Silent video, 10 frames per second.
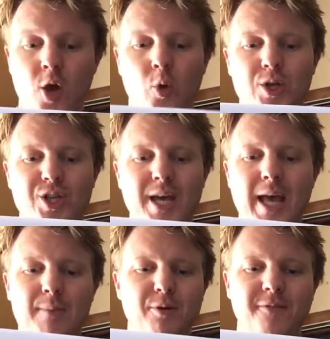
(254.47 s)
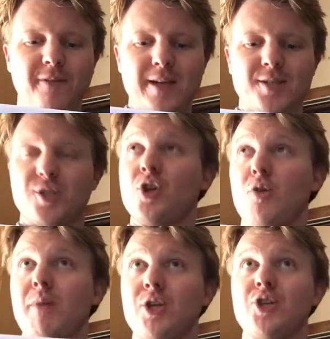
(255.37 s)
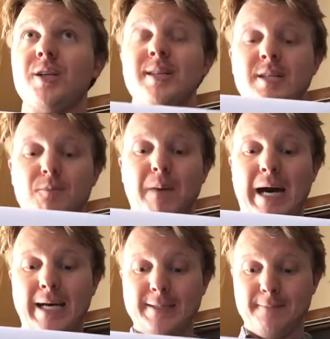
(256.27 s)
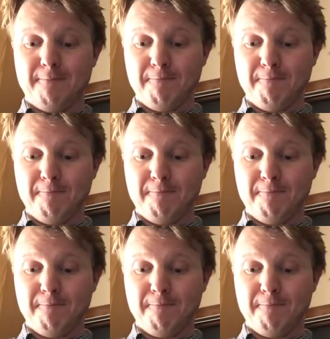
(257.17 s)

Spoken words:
which they yet professed so much to despise.